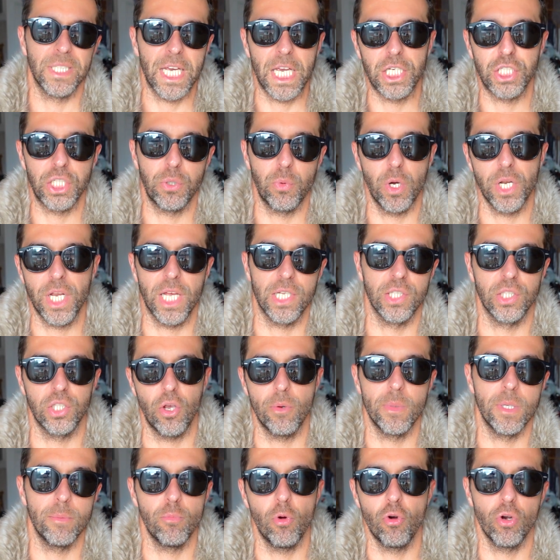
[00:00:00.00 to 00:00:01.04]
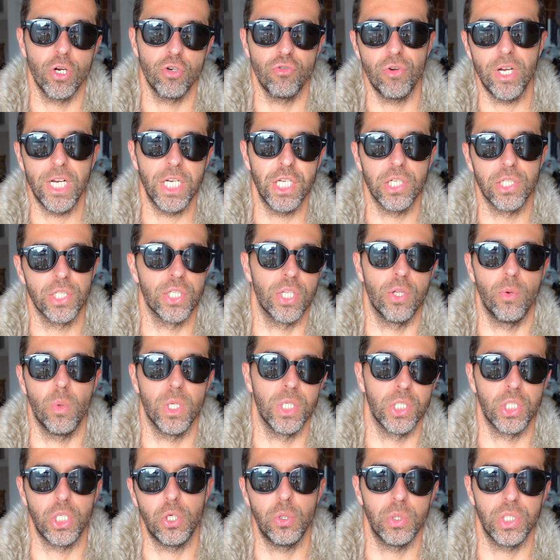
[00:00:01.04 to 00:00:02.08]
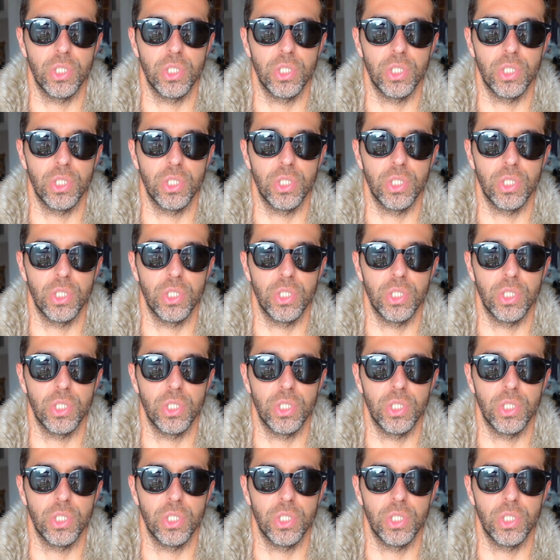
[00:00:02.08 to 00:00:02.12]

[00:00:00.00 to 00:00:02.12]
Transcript: AG1 has so many more ingredients than the ones you